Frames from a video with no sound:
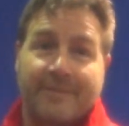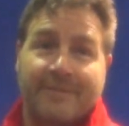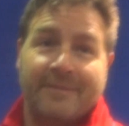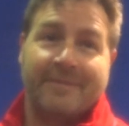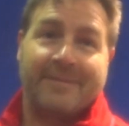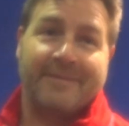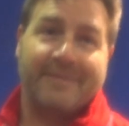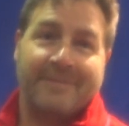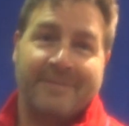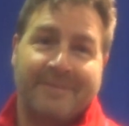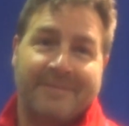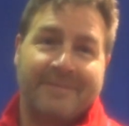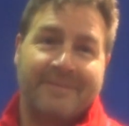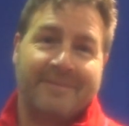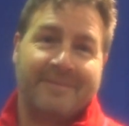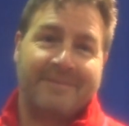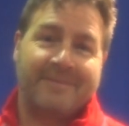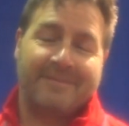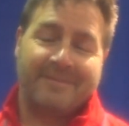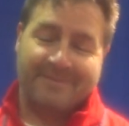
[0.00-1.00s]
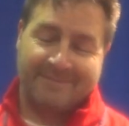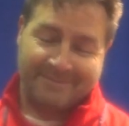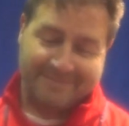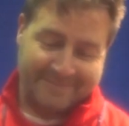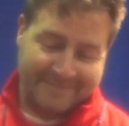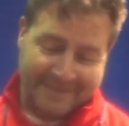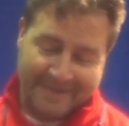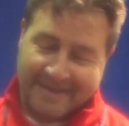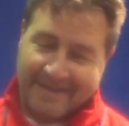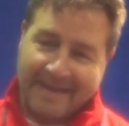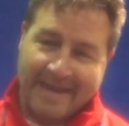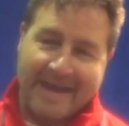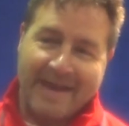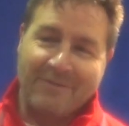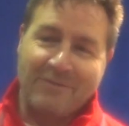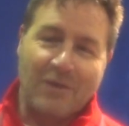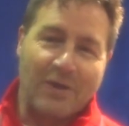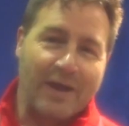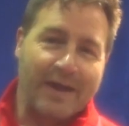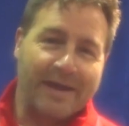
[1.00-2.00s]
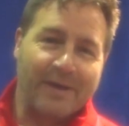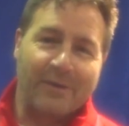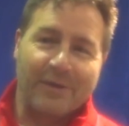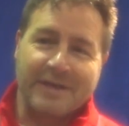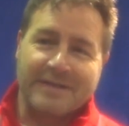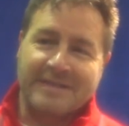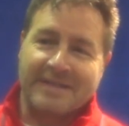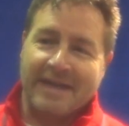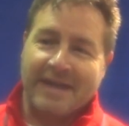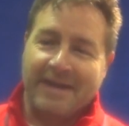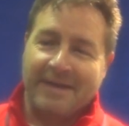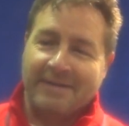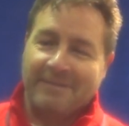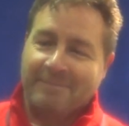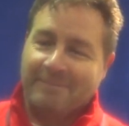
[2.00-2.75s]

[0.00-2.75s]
bounce back on that? I have no idea what he's saying.